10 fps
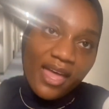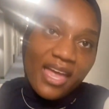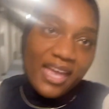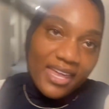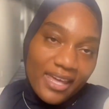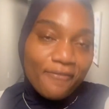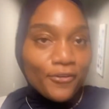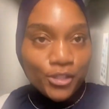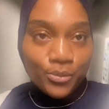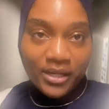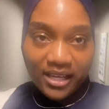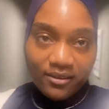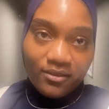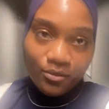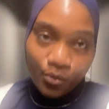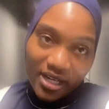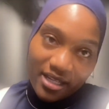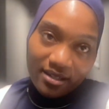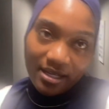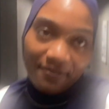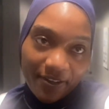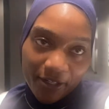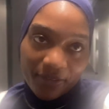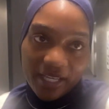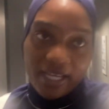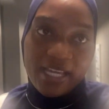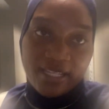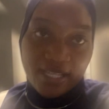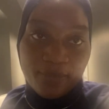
And at first when I went in, I figured that I had to get